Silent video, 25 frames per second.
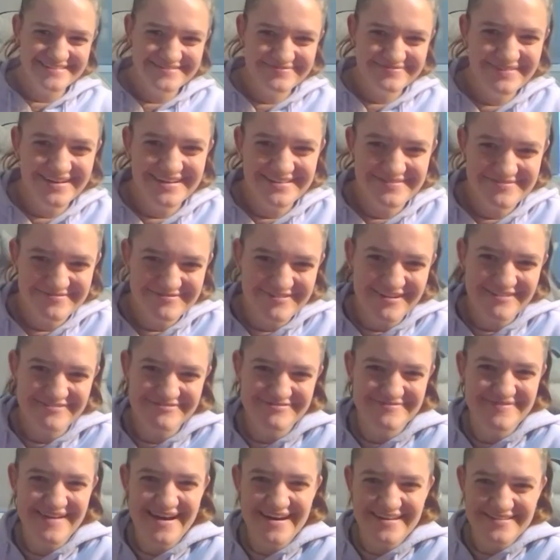
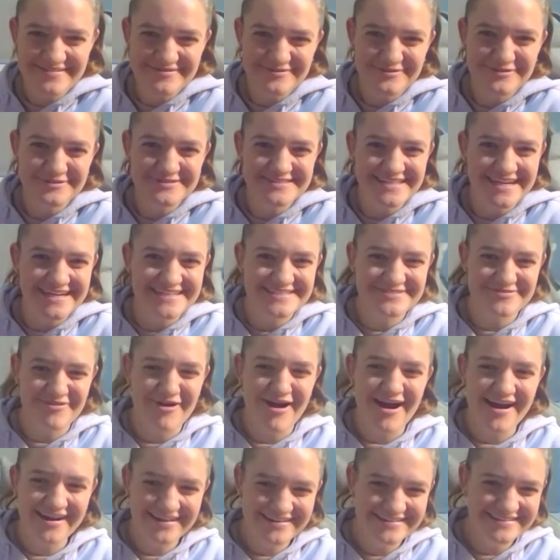Rough math. We'll say it's
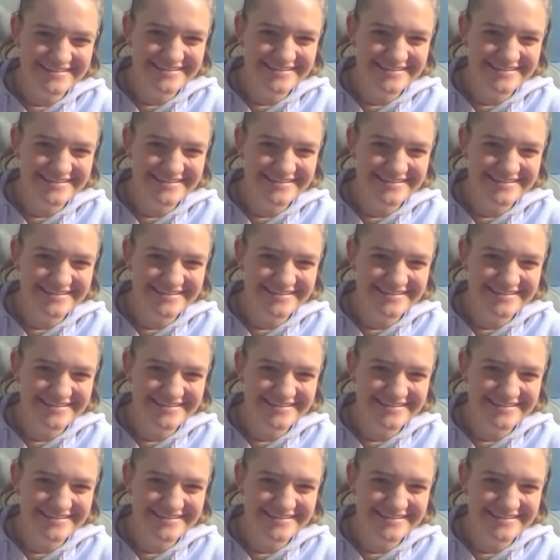right.